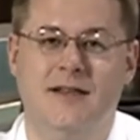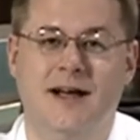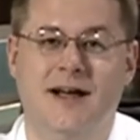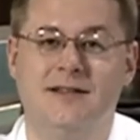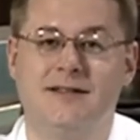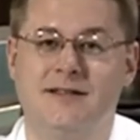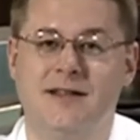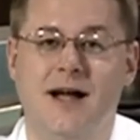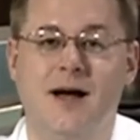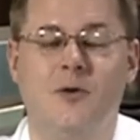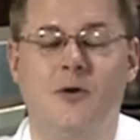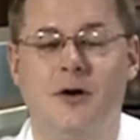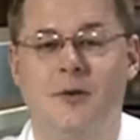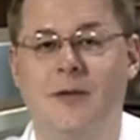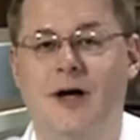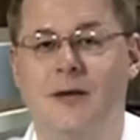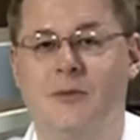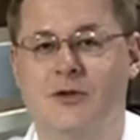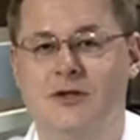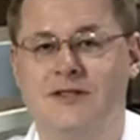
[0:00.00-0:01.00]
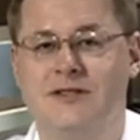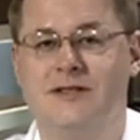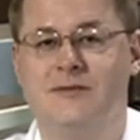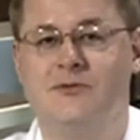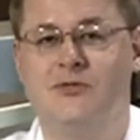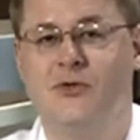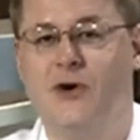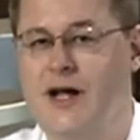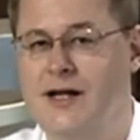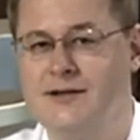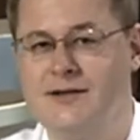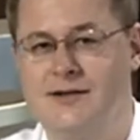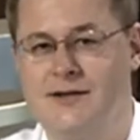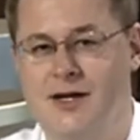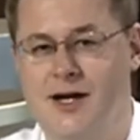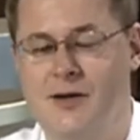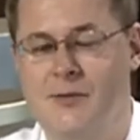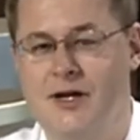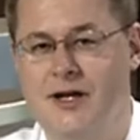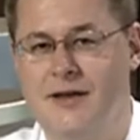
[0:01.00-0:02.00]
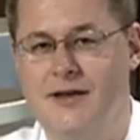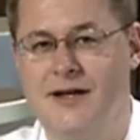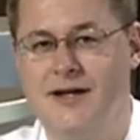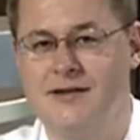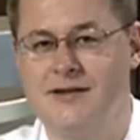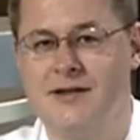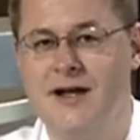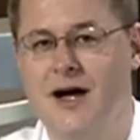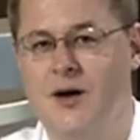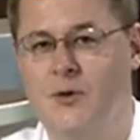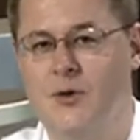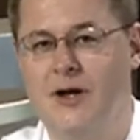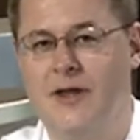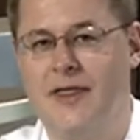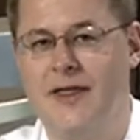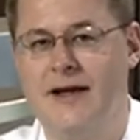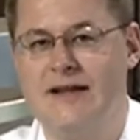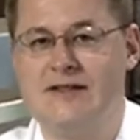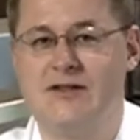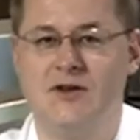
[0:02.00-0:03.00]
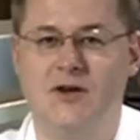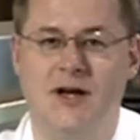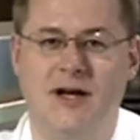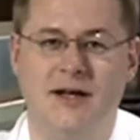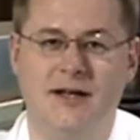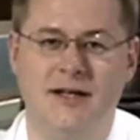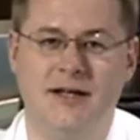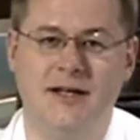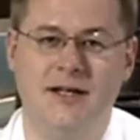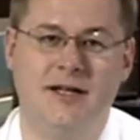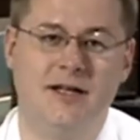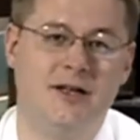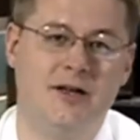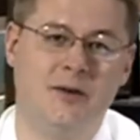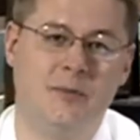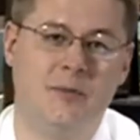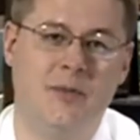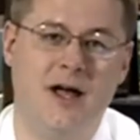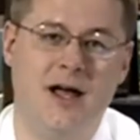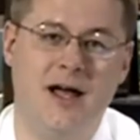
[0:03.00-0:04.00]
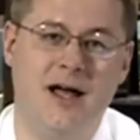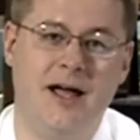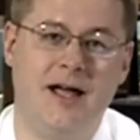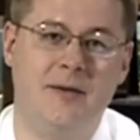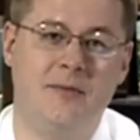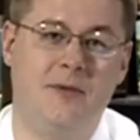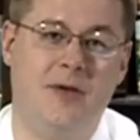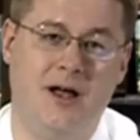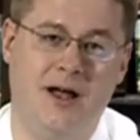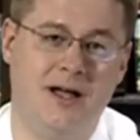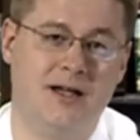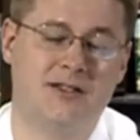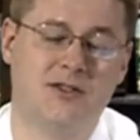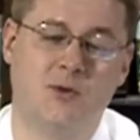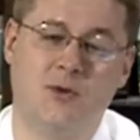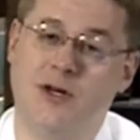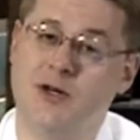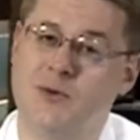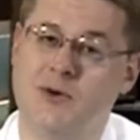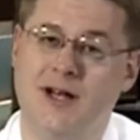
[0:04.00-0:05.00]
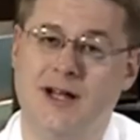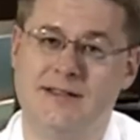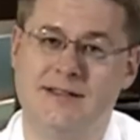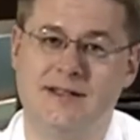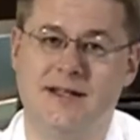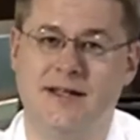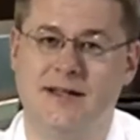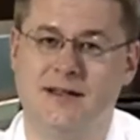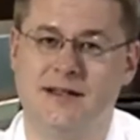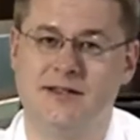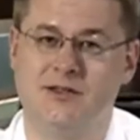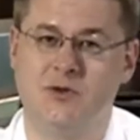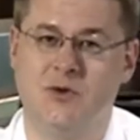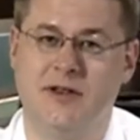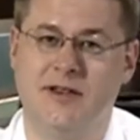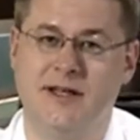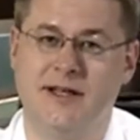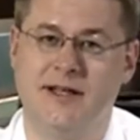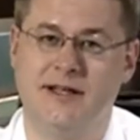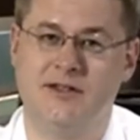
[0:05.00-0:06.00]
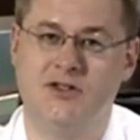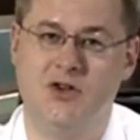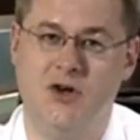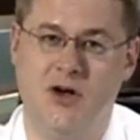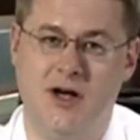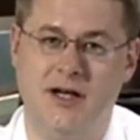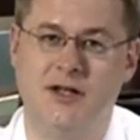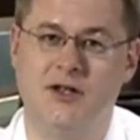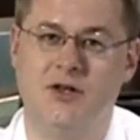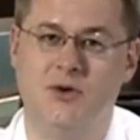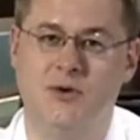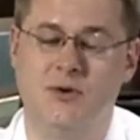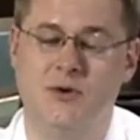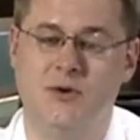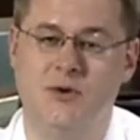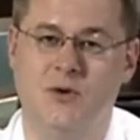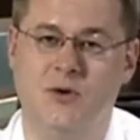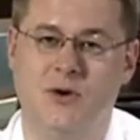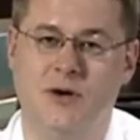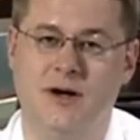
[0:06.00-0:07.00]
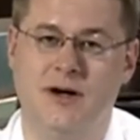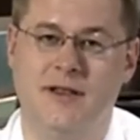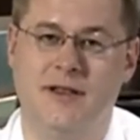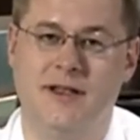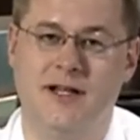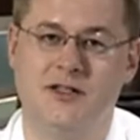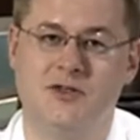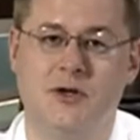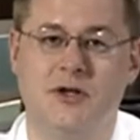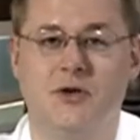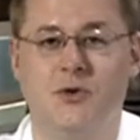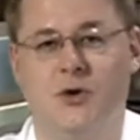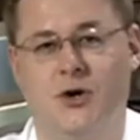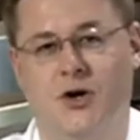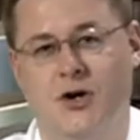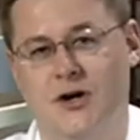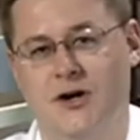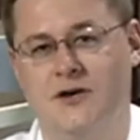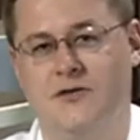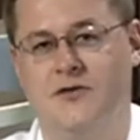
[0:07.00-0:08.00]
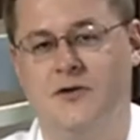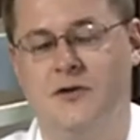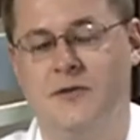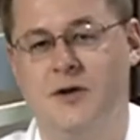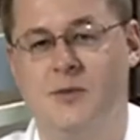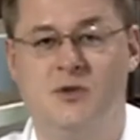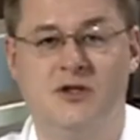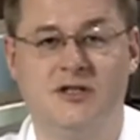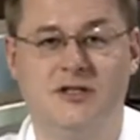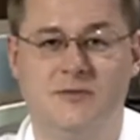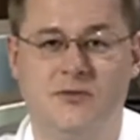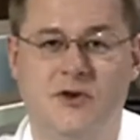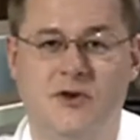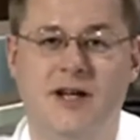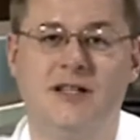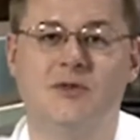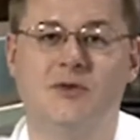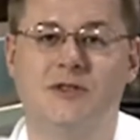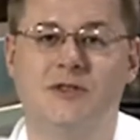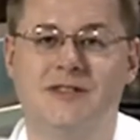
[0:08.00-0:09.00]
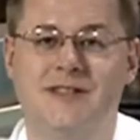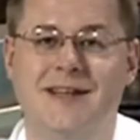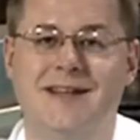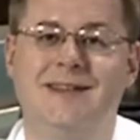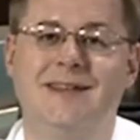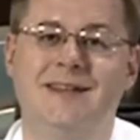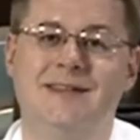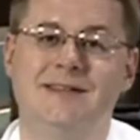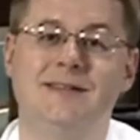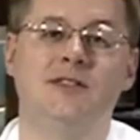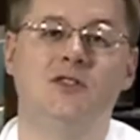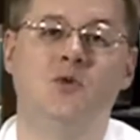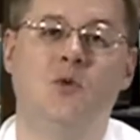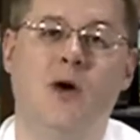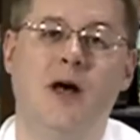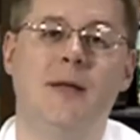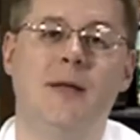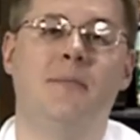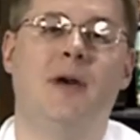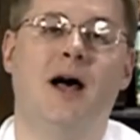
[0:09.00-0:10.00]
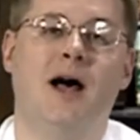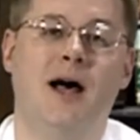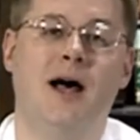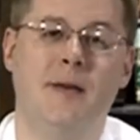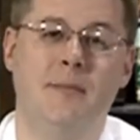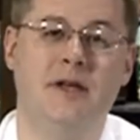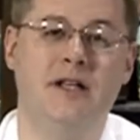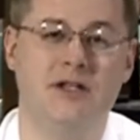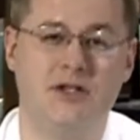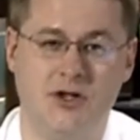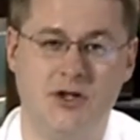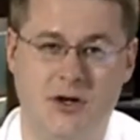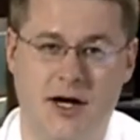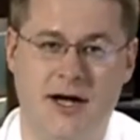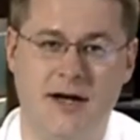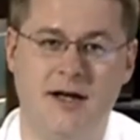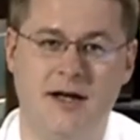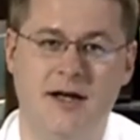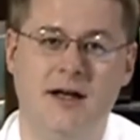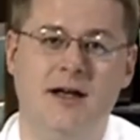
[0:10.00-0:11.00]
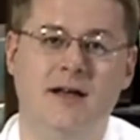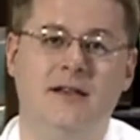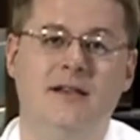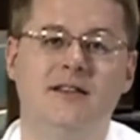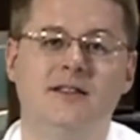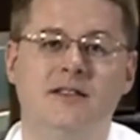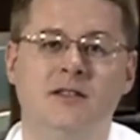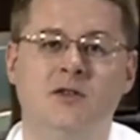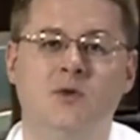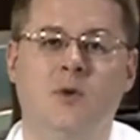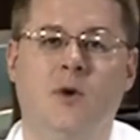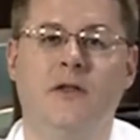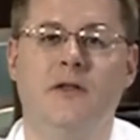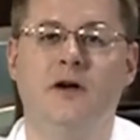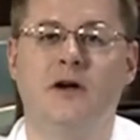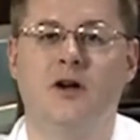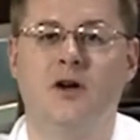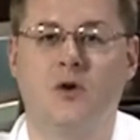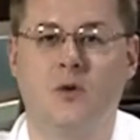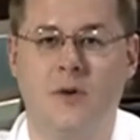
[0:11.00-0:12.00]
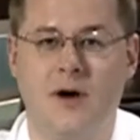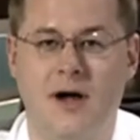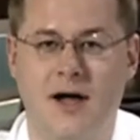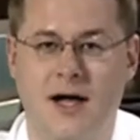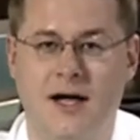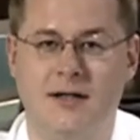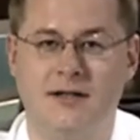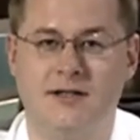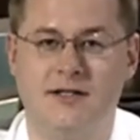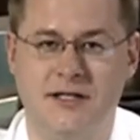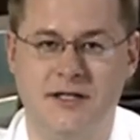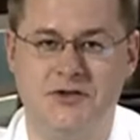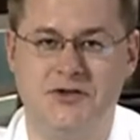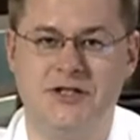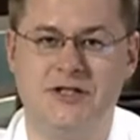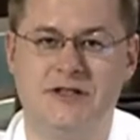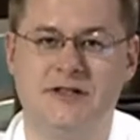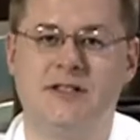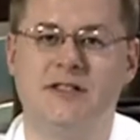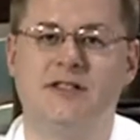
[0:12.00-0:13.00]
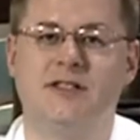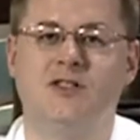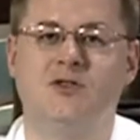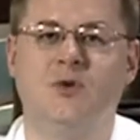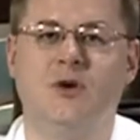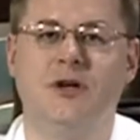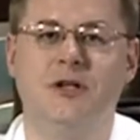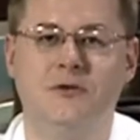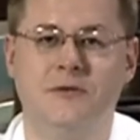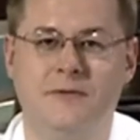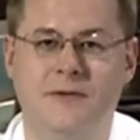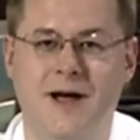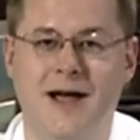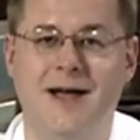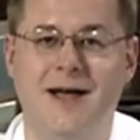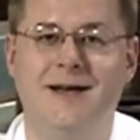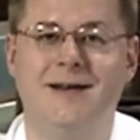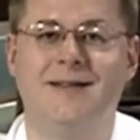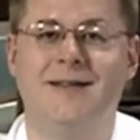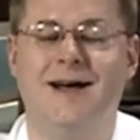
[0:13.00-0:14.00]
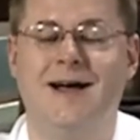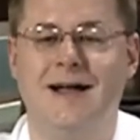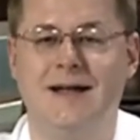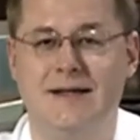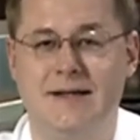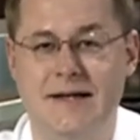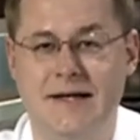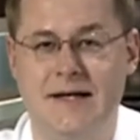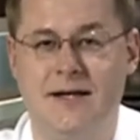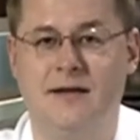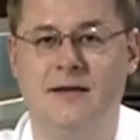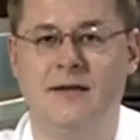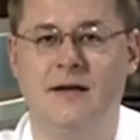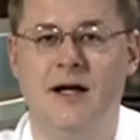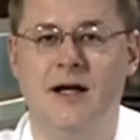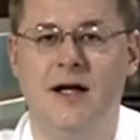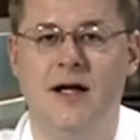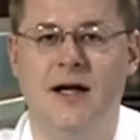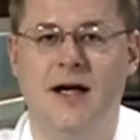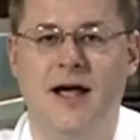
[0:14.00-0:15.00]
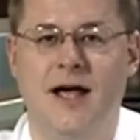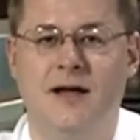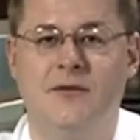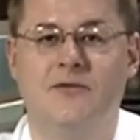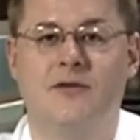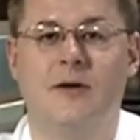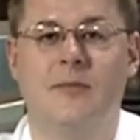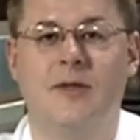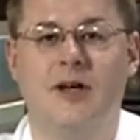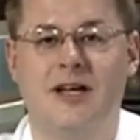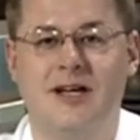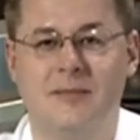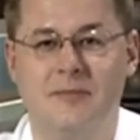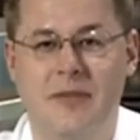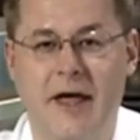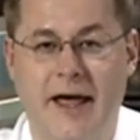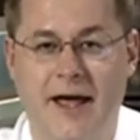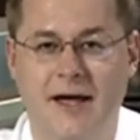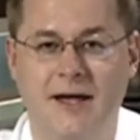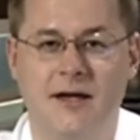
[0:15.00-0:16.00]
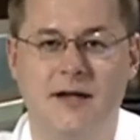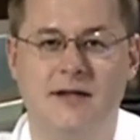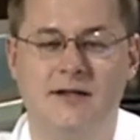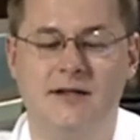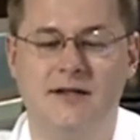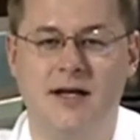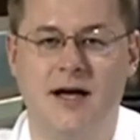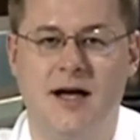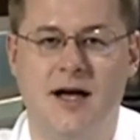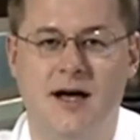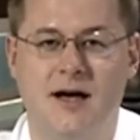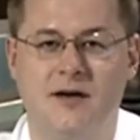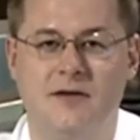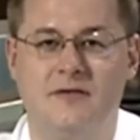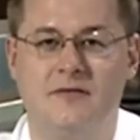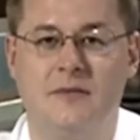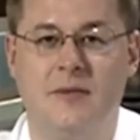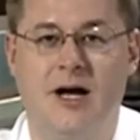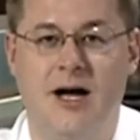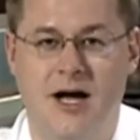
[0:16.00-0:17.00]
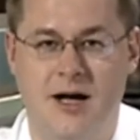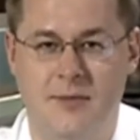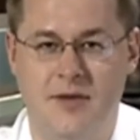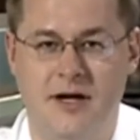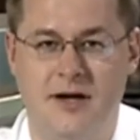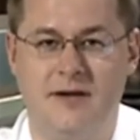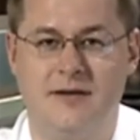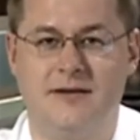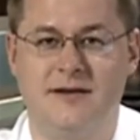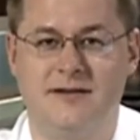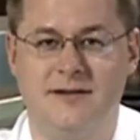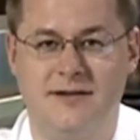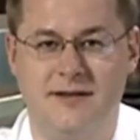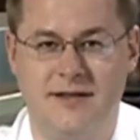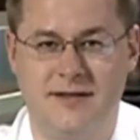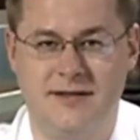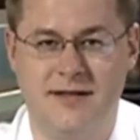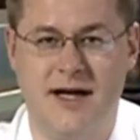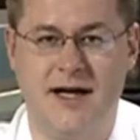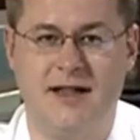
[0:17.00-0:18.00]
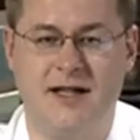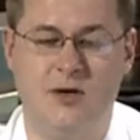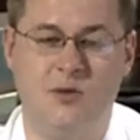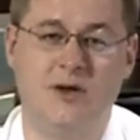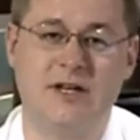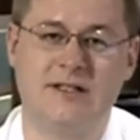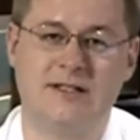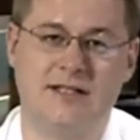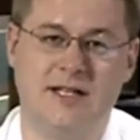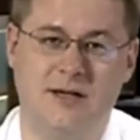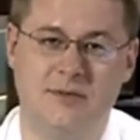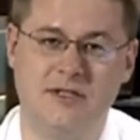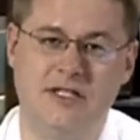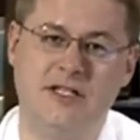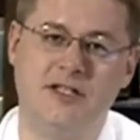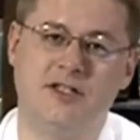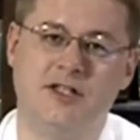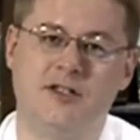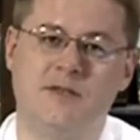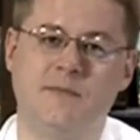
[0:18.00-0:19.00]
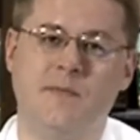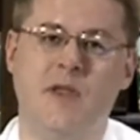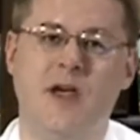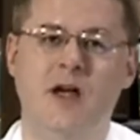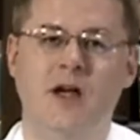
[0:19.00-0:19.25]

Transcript: That's not what my Muslim friends taught me. That's not what they taught in my mosque. Well, we're not saying that's what they taught you or that's what you heard from your Muslim friends. We're saying this is what Muhammad taught. This is what the Quran teaches. This is what you find in the Hadith and from the companions of Muhammad. This is exactly what Islam teaches.